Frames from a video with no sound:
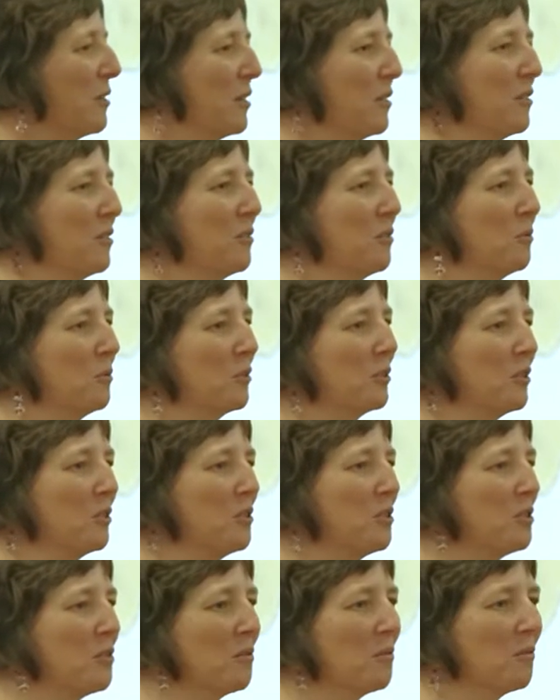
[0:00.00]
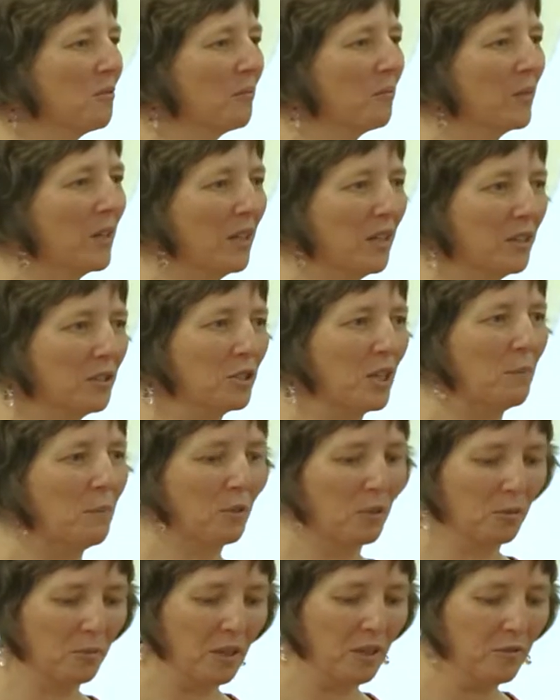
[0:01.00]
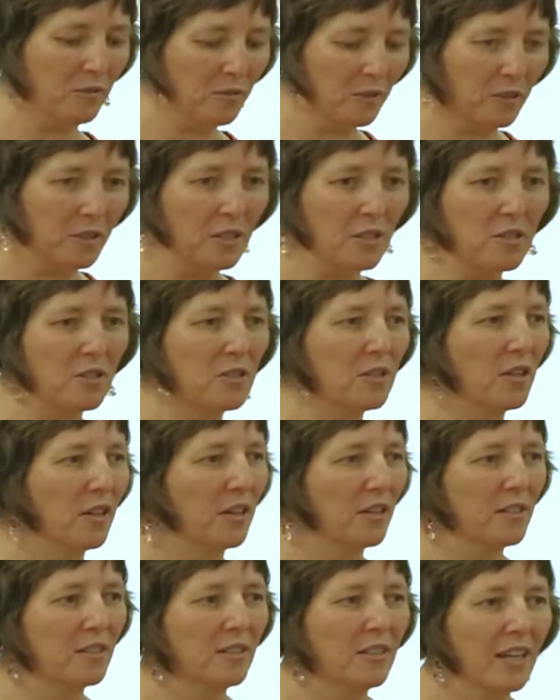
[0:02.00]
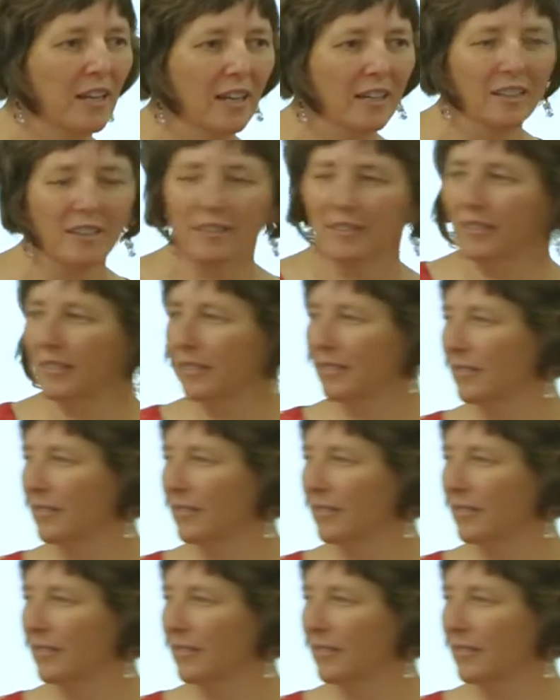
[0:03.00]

where the world's uh, tropical rainforests are today.